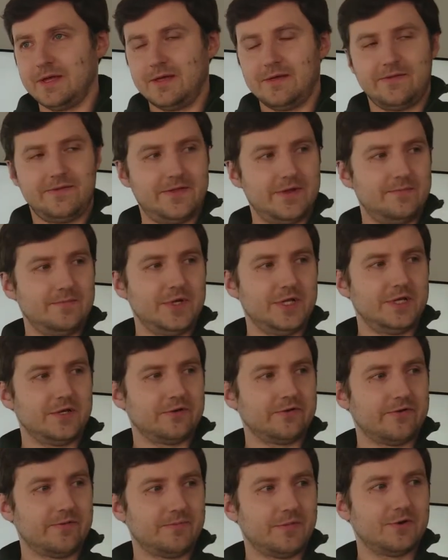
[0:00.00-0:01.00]
the
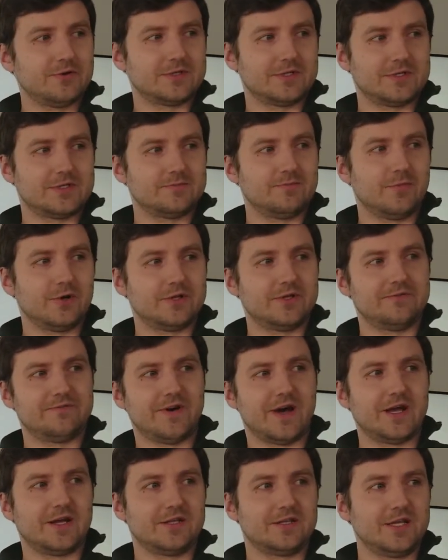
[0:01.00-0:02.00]
meaning of a post is
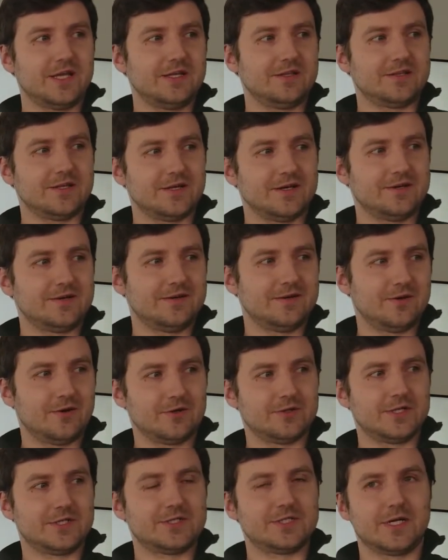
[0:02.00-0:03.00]
modifying data
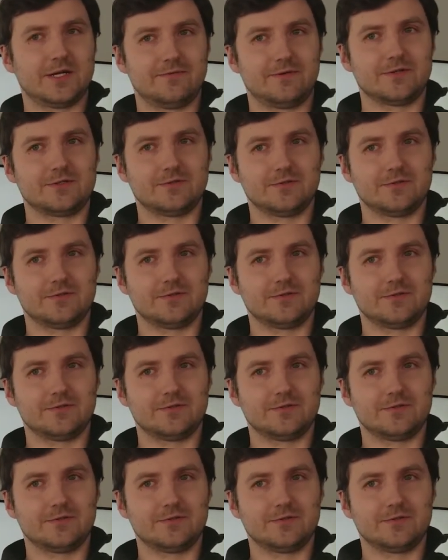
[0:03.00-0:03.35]
on the server.